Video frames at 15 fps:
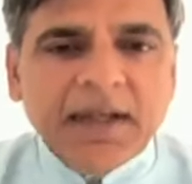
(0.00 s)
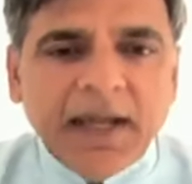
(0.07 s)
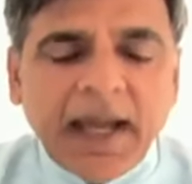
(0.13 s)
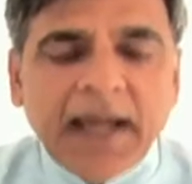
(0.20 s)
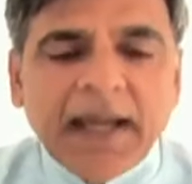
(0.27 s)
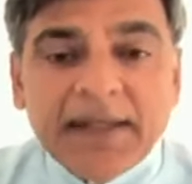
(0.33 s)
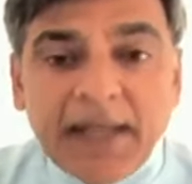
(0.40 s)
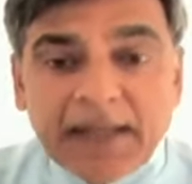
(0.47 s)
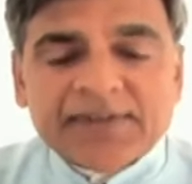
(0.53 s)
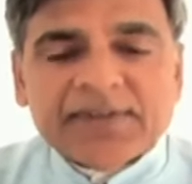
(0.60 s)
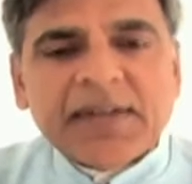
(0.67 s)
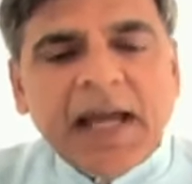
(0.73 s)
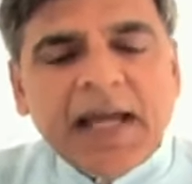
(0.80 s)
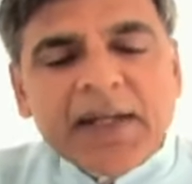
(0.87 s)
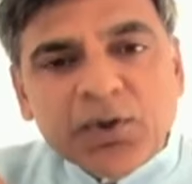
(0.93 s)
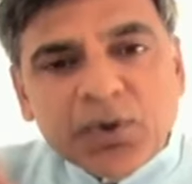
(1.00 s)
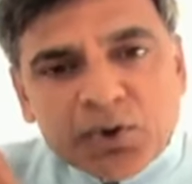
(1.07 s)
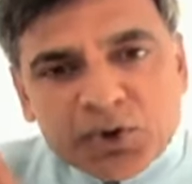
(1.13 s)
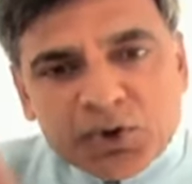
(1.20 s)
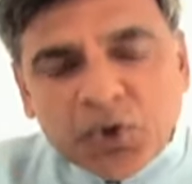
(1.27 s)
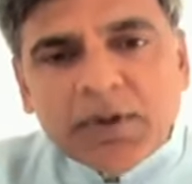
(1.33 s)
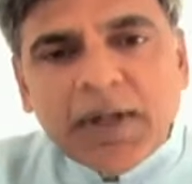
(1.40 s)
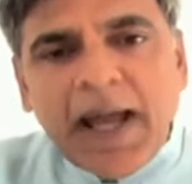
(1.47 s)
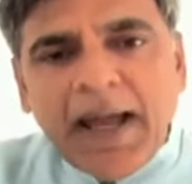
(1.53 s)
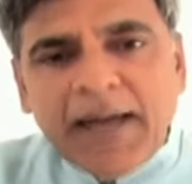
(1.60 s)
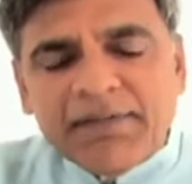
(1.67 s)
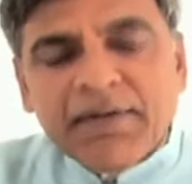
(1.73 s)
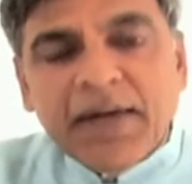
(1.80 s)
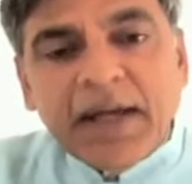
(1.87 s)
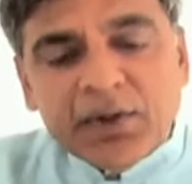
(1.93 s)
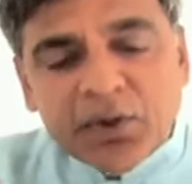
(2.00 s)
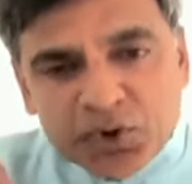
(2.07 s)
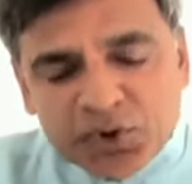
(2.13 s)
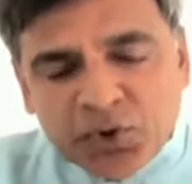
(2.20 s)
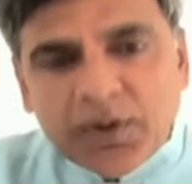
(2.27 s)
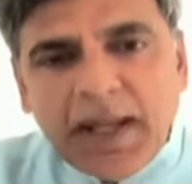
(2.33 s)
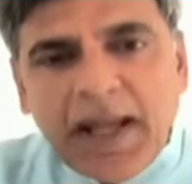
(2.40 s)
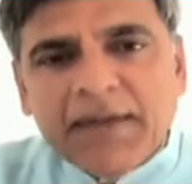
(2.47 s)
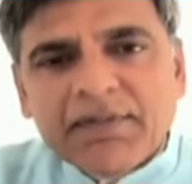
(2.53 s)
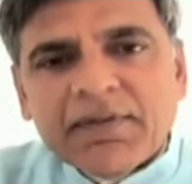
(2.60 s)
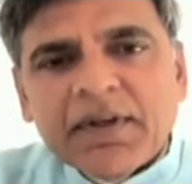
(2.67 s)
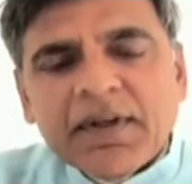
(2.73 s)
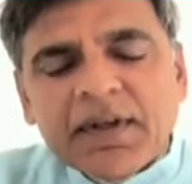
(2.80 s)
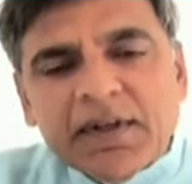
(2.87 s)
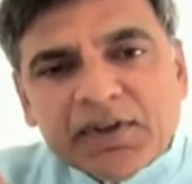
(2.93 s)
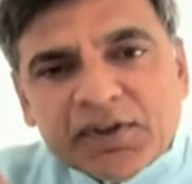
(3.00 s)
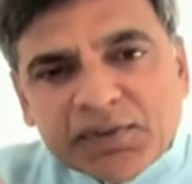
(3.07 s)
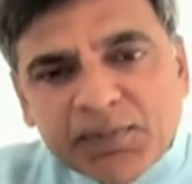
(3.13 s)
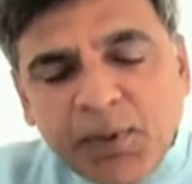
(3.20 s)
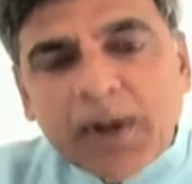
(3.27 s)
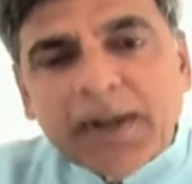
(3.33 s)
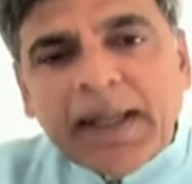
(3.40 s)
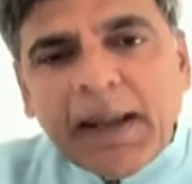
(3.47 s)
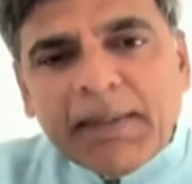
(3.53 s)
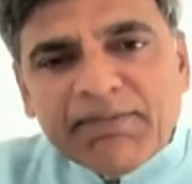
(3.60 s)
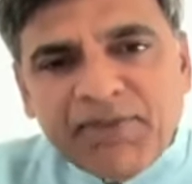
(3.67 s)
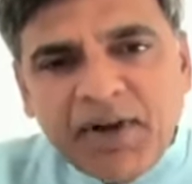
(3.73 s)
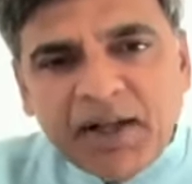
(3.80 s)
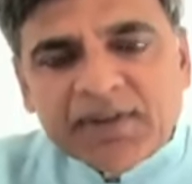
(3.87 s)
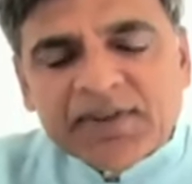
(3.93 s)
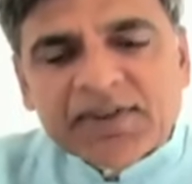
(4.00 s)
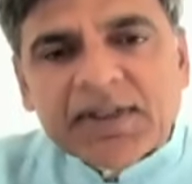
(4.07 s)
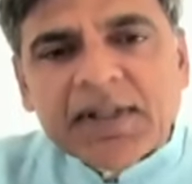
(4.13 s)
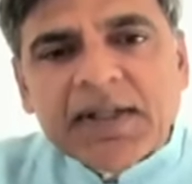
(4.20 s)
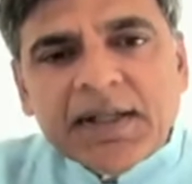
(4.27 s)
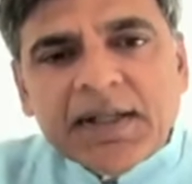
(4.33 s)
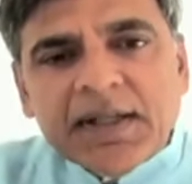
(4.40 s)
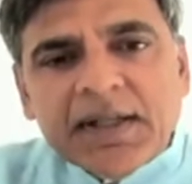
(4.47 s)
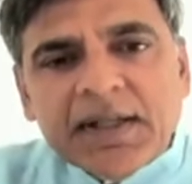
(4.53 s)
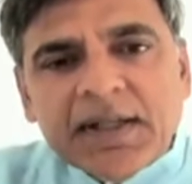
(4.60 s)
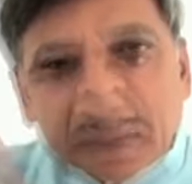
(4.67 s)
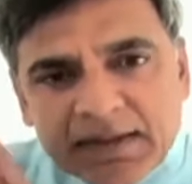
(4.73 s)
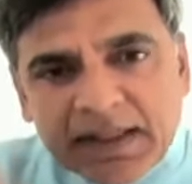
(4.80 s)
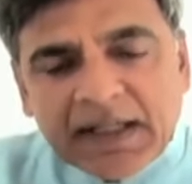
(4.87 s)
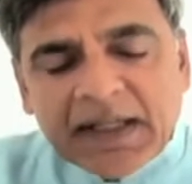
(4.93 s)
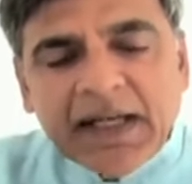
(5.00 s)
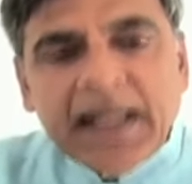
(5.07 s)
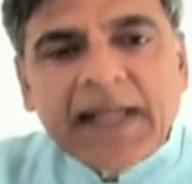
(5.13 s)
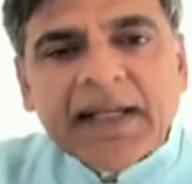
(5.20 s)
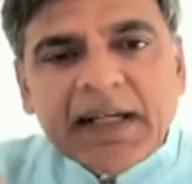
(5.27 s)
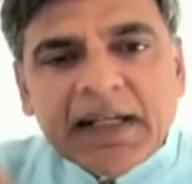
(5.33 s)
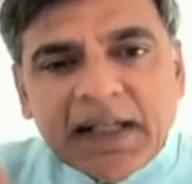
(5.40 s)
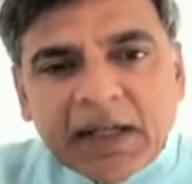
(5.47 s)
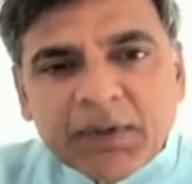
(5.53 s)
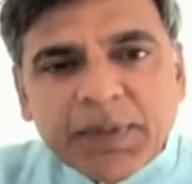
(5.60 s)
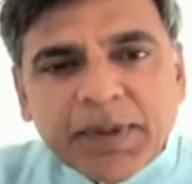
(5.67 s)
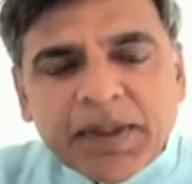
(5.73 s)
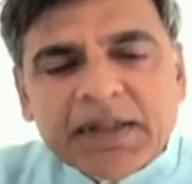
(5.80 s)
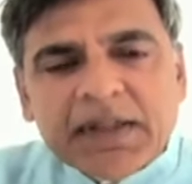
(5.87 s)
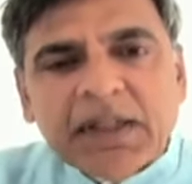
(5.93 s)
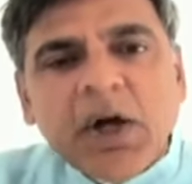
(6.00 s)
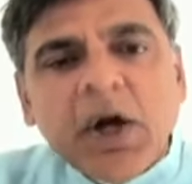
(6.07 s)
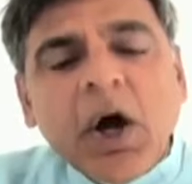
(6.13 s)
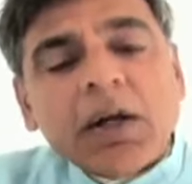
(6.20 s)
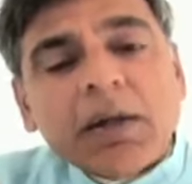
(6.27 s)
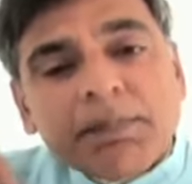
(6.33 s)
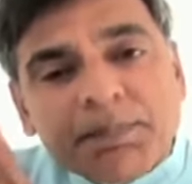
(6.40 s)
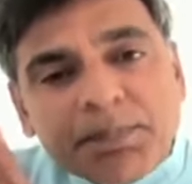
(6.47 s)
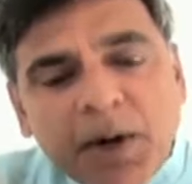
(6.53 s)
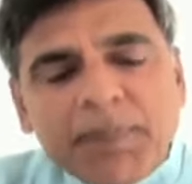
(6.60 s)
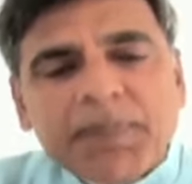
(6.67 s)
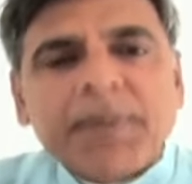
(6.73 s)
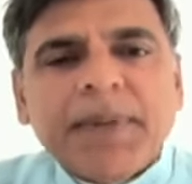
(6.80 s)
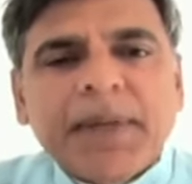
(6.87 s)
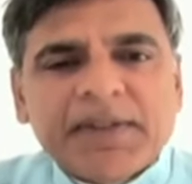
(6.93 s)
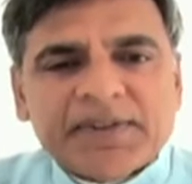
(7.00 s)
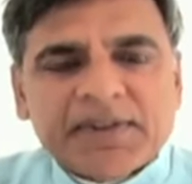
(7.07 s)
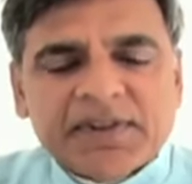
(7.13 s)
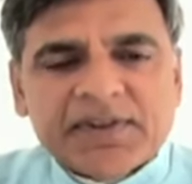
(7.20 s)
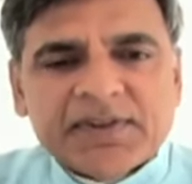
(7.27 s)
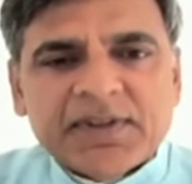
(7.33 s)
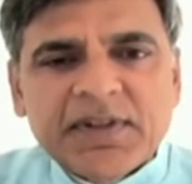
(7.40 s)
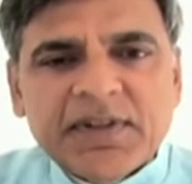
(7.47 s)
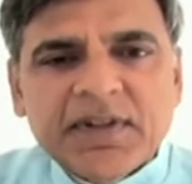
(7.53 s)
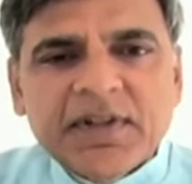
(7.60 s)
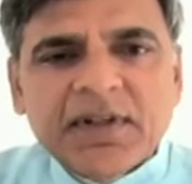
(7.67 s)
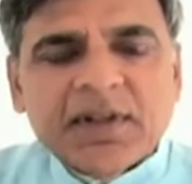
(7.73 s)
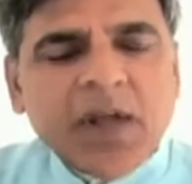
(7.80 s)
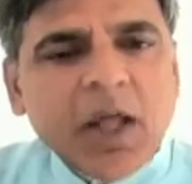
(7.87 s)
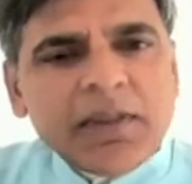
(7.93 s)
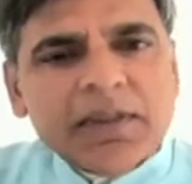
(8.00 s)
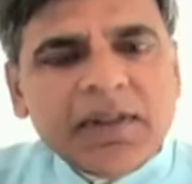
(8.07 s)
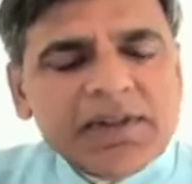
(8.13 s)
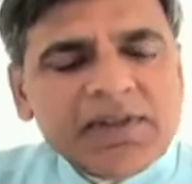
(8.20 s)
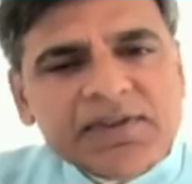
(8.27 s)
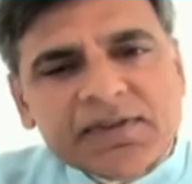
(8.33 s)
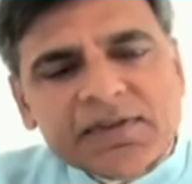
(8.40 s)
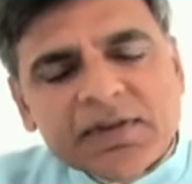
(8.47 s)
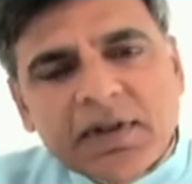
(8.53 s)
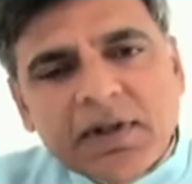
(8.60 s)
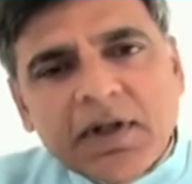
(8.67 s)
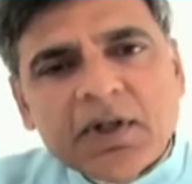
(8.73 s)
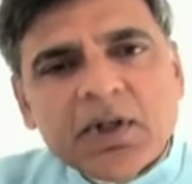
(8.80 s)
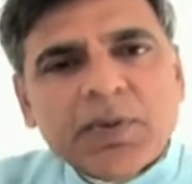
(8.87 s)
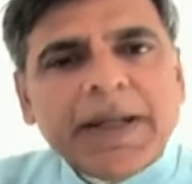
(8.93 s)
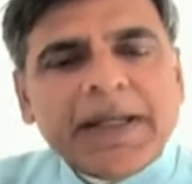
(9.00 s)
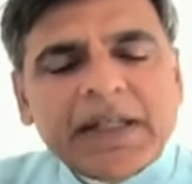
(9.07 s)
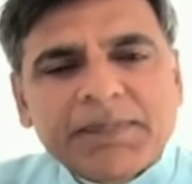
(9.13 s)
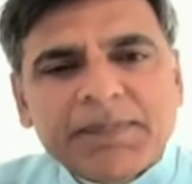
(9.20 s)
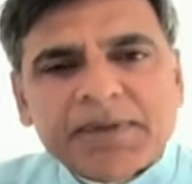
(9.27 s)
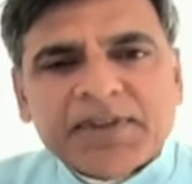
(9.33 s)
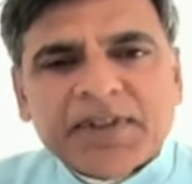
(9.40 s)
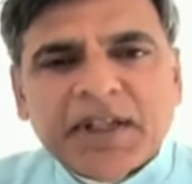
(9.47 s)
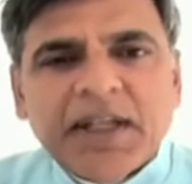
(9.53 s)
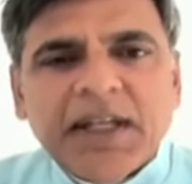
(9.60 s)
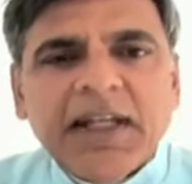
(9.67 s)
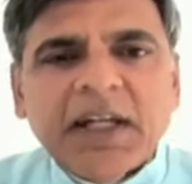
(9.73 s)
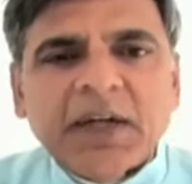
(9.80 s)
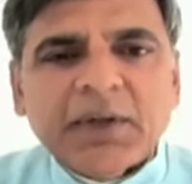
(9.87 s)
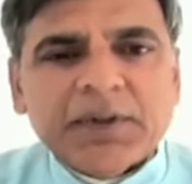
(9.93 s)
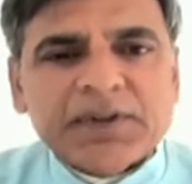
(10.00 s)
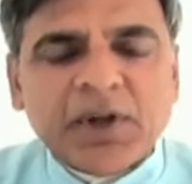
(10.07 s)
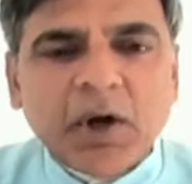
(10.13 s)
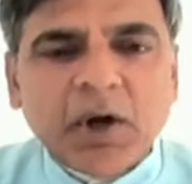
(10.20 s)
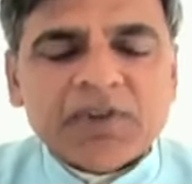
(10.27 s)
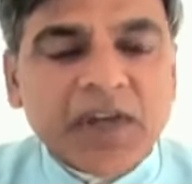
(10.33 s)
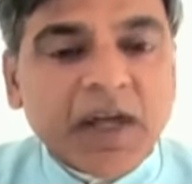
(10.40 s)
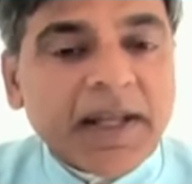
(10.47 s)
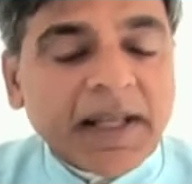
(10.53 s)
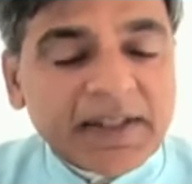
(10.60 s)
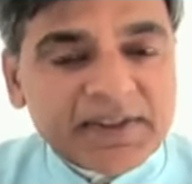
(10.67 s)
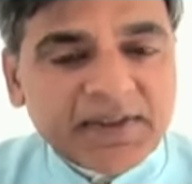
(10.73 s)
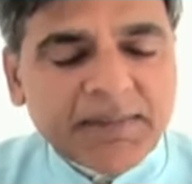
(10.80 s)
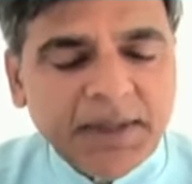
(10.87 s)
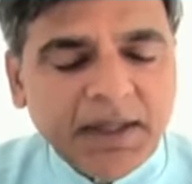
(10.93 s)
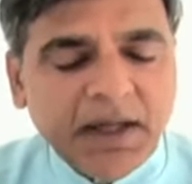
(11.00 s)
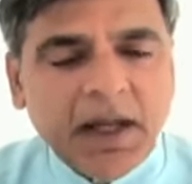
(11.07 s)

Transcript: Yes, and you should have, and you should have small cap funds that are declaring liquidity on a proper basis, not this 20% illiquid stocks are exempt. Are